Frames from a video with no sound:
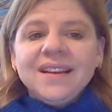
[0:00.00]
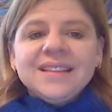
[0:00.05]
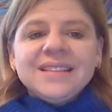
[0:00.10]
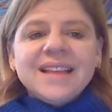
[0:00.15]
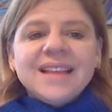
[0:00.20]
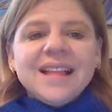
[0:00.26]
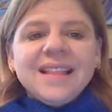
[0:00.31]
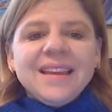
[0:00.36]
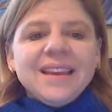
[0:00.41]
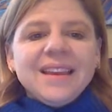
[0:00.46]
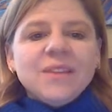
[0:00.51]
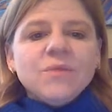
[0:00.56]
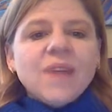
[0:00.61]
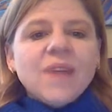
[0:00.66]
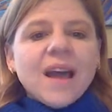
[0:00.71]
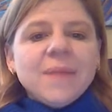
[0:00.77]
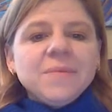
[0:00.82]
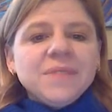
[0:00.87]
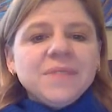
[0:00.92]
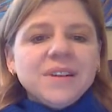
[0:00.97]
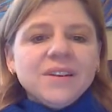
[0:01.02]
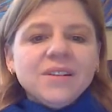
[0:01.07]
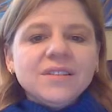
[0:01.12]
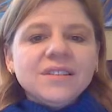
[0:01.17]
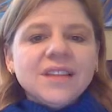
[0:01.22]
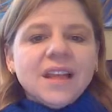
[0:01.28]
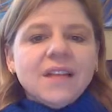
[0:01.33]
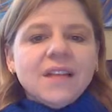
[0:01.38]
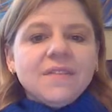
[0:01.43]
Sally had wrapped it
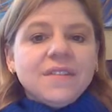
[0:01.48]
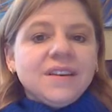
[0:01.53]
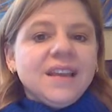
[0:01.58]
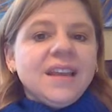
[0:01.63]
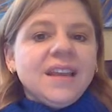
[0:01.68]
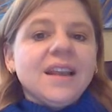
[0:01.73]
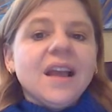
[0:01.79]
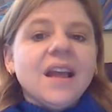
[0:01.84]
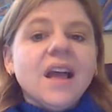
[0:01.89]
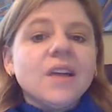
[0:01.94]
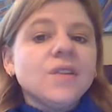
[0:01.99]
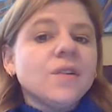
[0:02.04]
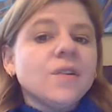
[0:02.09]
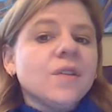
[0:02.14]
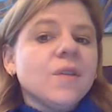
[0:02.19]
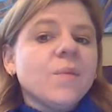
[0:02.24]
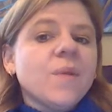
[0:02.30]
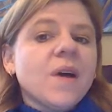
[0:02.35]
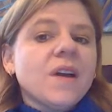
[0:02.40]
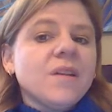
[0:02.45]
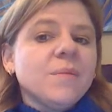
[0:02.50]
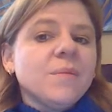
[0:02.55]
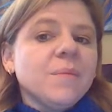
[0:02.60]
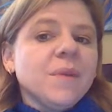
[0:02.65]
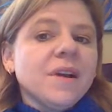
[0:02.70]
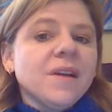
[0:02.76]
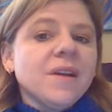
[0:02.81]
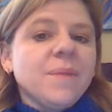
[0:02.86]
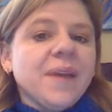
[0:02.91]
herself and hid it under the bottom
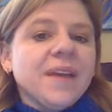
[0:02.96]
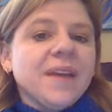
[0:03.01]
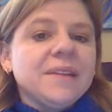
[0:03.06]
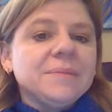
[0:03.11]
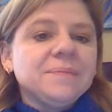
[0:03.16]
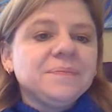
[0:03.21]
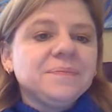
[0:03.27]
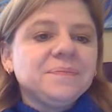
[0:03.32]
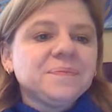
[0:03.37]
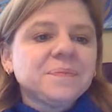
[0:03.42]
bunk bed.